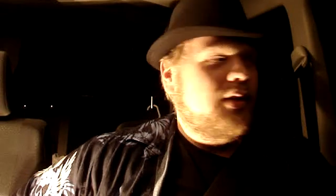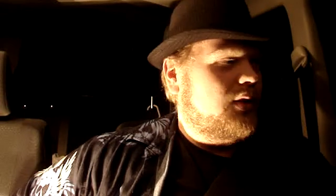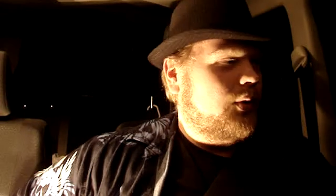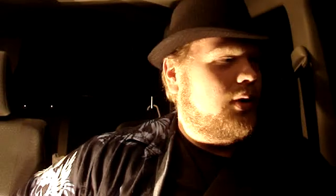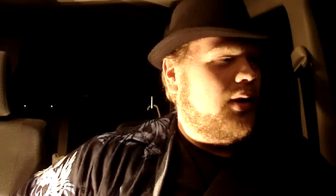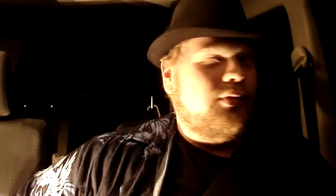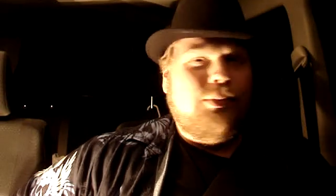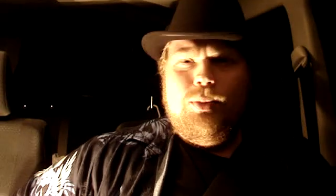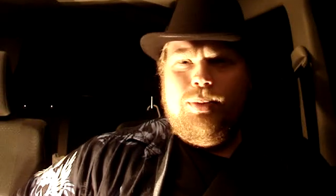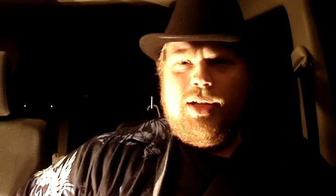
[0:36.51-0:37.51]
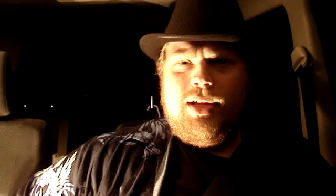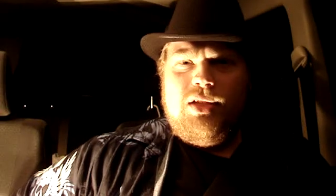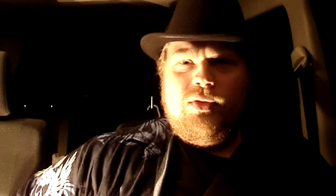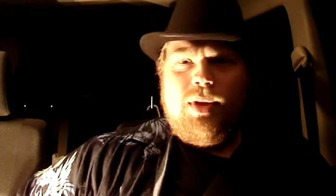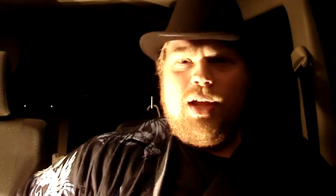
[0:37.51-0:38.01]
showing off some new plugins
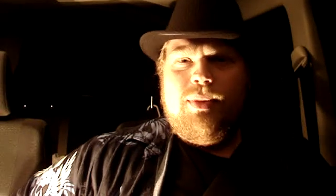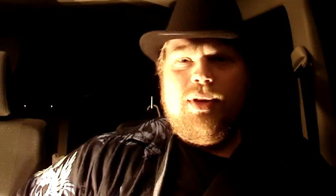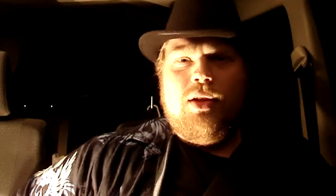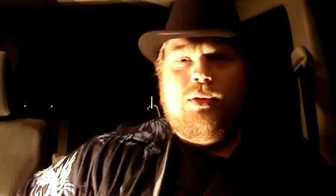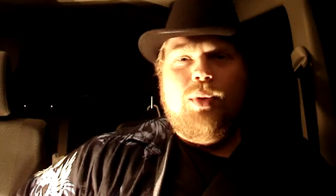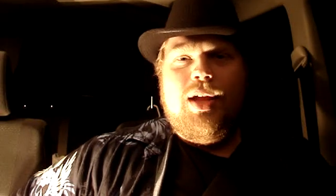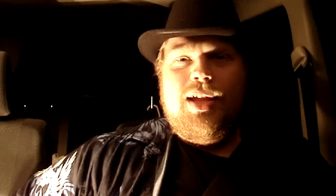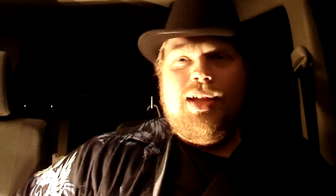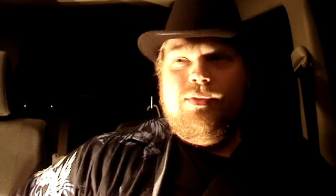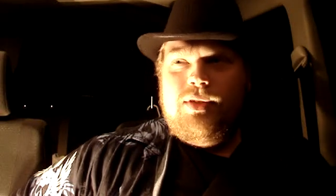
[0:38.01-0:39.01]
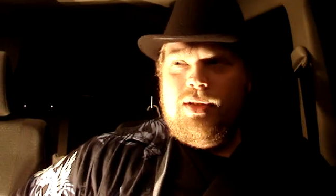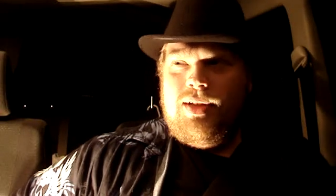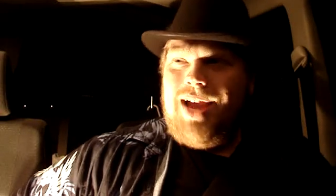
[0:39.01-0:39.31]
from a company called Waves.